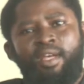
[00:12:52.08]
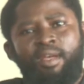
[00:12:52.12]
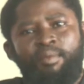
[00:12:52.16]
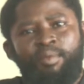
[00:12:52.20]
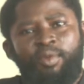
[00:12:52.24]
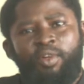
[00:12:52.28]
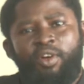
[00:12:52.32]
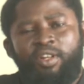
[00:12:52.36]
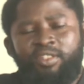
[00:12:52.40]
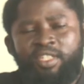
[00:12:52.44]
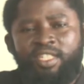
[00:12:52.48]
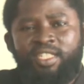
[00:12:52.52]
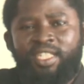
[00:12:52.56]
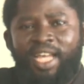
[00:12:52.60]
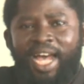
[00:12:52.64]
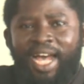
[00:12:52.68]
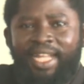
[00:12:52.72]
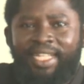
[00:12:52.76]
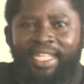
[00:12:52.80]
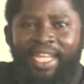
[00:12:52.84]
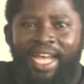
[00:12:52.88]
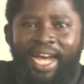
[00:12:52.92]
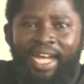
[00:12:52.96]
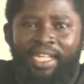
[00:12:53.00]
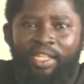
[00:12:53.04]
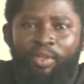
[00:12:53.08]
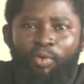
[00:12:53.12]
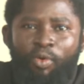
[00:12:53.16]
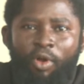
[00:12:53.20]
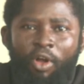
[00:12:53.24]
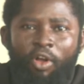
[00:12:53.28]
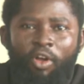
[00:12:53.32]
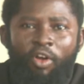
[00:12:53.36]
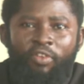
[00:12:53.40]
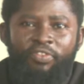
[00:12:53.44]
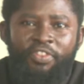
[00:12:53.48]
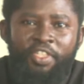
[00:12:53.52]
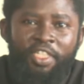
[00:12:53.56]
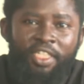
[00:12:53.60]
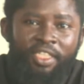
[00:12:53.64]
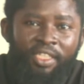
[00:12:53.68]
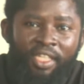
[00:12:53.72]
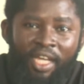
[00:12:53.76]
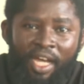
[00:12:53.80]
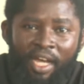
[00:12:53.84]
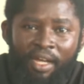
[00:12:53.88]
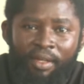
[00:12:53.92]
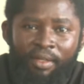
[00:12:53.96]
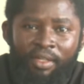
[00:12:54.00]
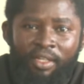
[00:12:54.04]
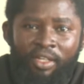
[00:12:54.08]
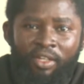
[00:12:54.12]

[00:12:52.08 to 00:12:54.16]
Because this are the handiwork of Shaitan.